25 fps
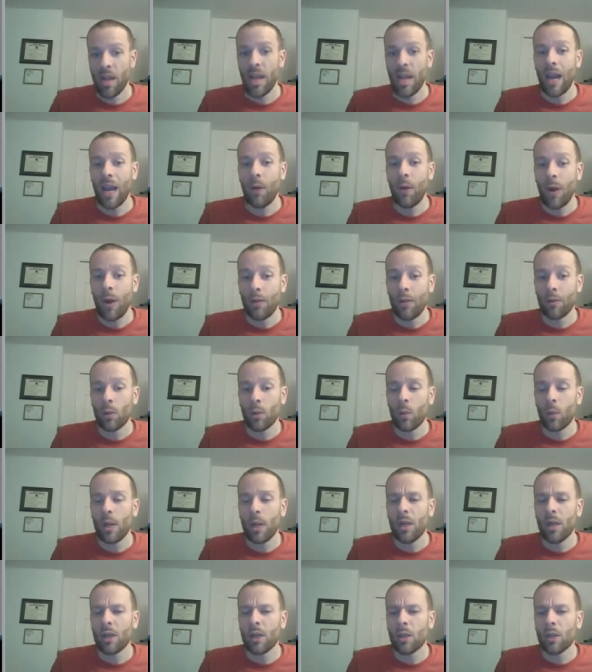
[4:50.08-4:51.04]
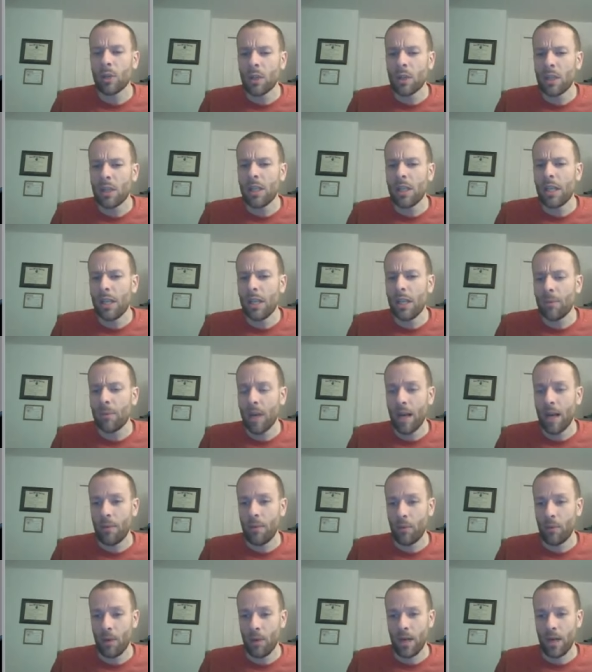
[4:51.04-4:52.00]
However, we could keep
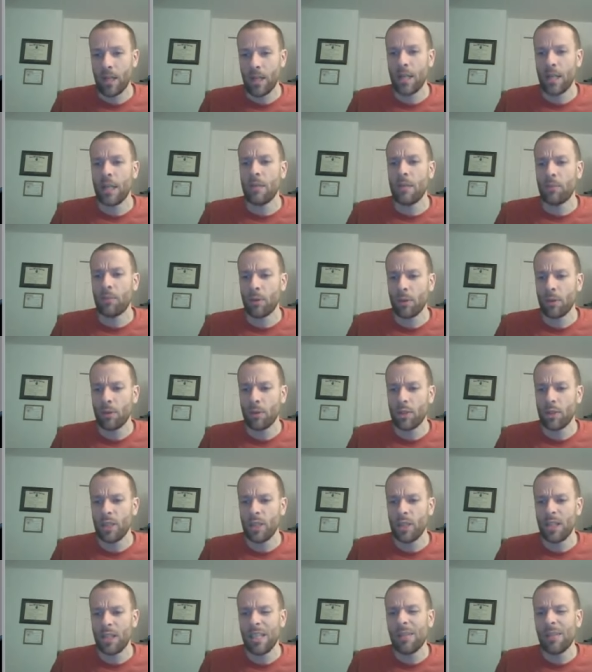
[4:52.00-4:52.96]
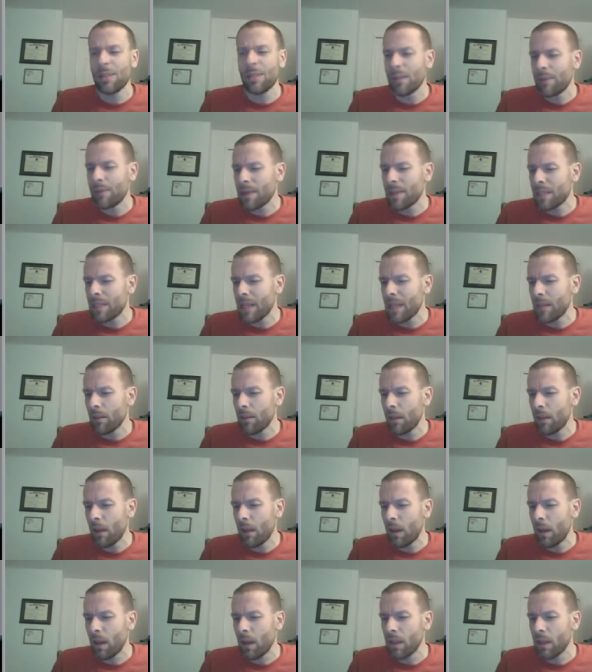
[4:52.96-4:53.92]
operating, keep producing, even if it's at a
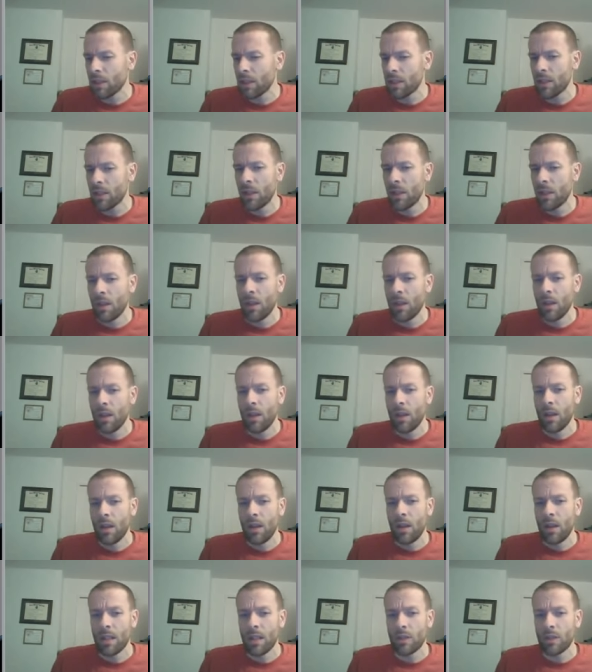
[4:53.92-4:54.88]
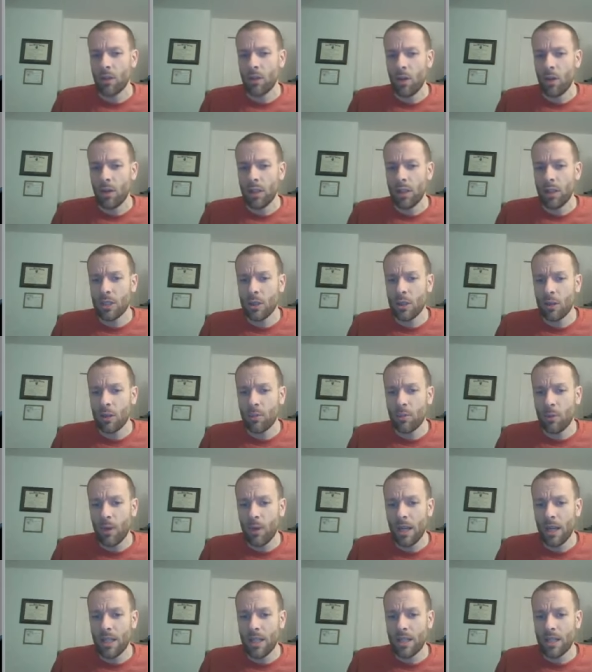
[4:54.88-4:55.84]
loss, as long as our
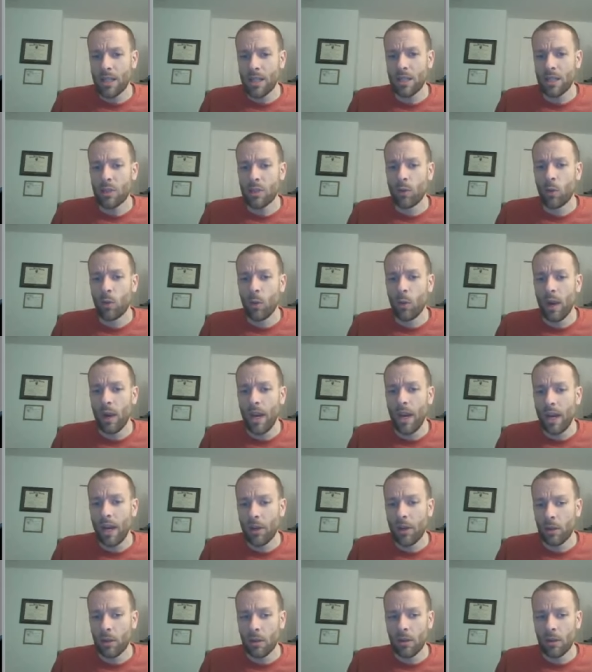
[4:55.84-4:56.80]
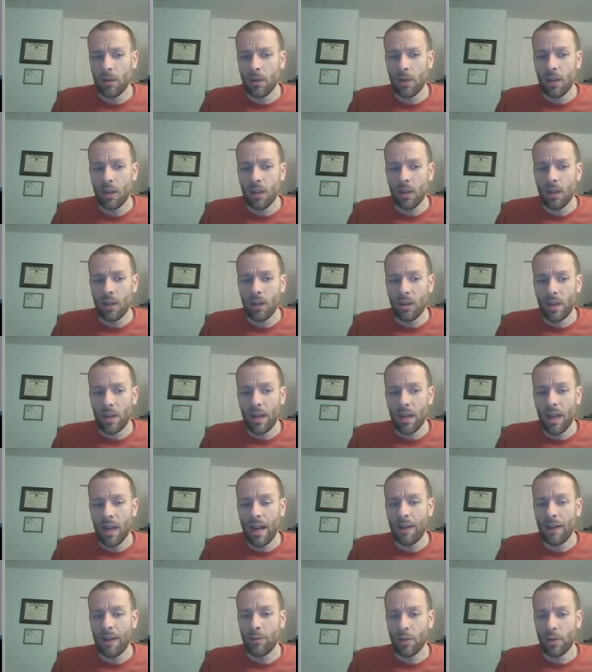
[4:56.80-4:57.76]
price is greater than
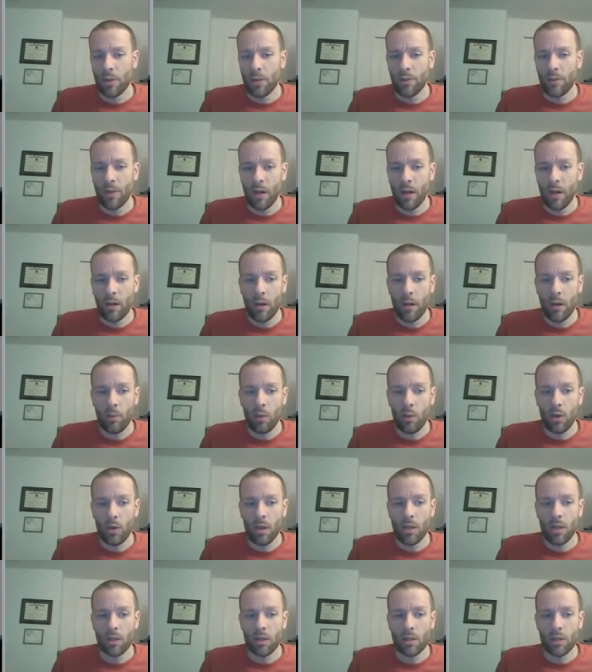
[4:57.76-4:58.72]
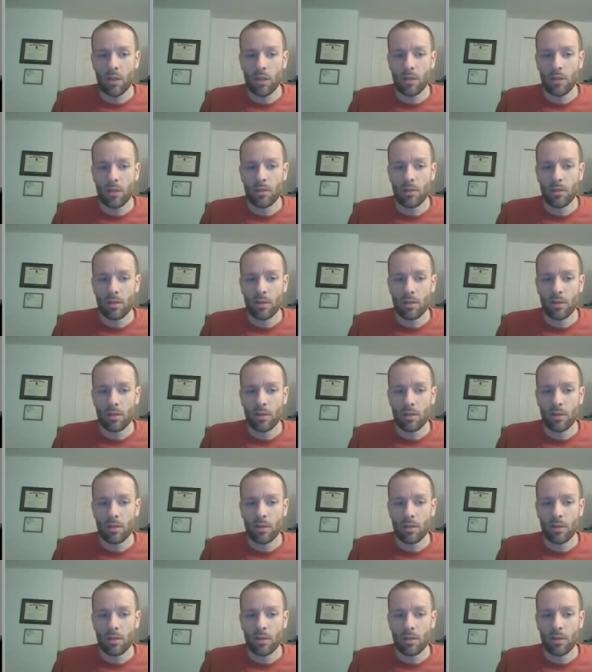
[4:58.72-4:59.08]
average variable cost.